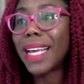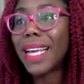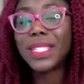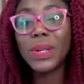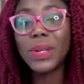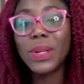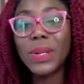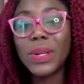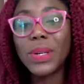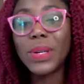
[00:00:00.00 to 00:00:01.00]
stories.
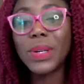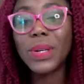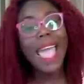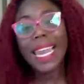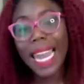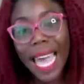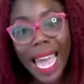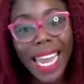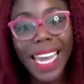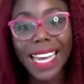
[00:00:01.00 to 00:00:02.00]
See,
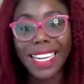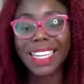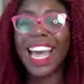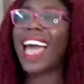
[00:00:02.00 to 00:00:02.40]
I lying.